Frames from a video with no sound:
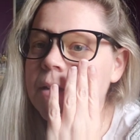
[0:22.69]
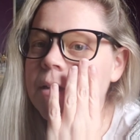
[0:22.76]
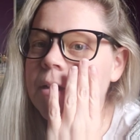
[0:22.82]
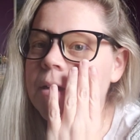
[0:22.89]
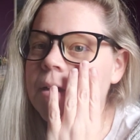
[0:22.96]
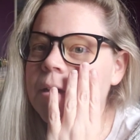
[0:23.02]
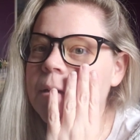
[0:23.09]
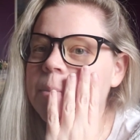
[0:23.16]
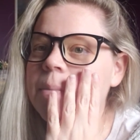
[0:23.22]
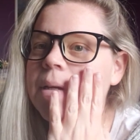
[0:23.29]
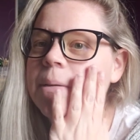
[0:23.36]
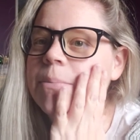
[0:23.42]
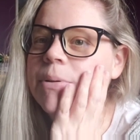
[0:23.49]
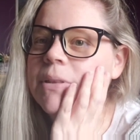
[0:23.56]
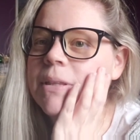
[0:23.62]
um,
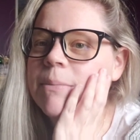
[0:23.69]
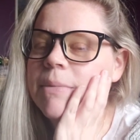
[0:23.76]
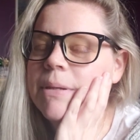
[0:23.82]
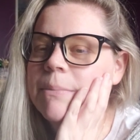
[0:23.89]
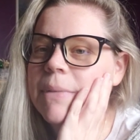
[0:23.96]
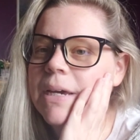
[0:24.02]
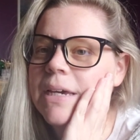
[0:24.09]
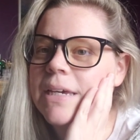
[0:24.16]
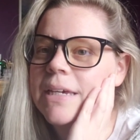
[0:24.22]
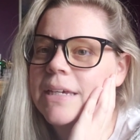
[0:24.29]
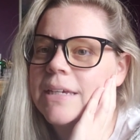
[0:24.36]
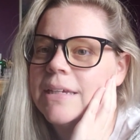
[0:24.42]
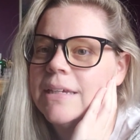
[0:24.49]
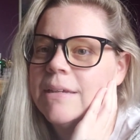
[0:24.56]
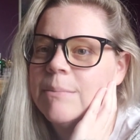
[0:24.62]
and put them in
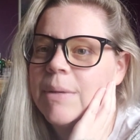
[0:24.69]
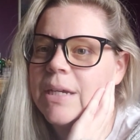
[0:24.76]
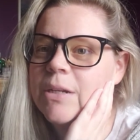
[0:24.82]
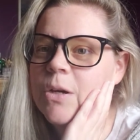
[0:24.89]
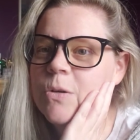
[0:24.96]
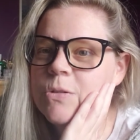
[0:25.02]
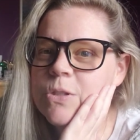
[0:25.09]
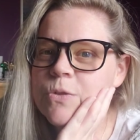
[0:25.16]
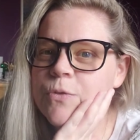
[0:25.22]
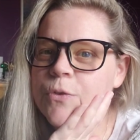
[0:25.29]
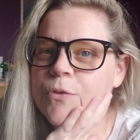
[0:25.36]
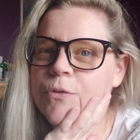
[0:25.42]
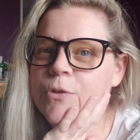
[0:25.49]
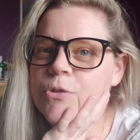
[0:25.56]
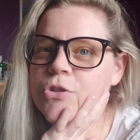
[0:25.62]
my, in my notes
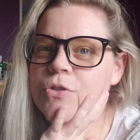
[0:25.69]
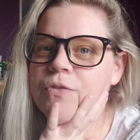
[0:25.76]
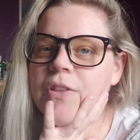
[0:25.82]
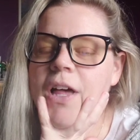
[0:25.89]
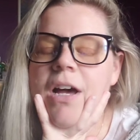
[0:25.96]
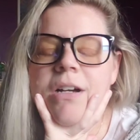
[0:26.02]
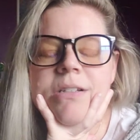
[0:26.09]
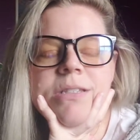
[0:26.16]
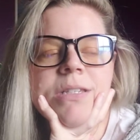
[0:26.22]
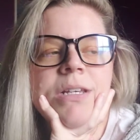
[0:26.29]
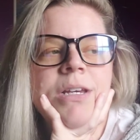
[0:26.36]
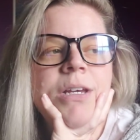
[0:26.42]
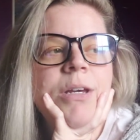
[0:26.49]
for future vlogs.